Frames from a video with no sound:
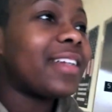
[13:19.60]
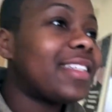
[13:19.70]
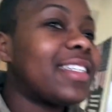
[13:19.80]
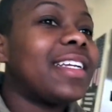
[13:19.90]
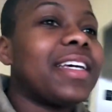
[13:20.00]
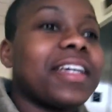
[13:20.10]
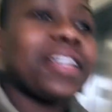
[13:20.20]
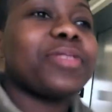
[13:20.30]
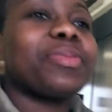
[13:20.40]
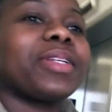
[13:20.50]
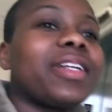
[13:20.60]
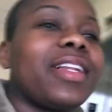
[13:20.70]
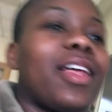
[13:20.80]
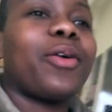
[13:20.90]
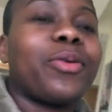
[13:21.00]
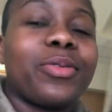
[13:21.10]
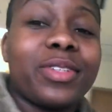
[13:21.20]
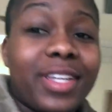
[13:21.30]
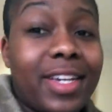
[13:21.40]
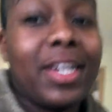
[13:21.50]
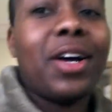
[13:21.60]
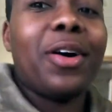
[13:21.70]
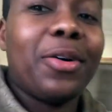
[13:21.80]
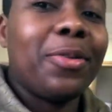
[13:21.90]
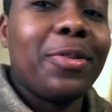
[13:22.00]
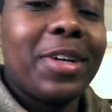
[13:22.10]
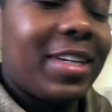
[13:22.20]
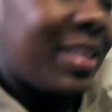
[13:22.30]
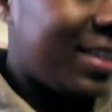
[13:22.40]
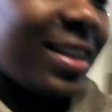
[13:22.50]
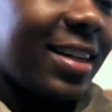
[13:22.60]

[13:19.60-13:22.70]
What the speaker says: today has been a long day already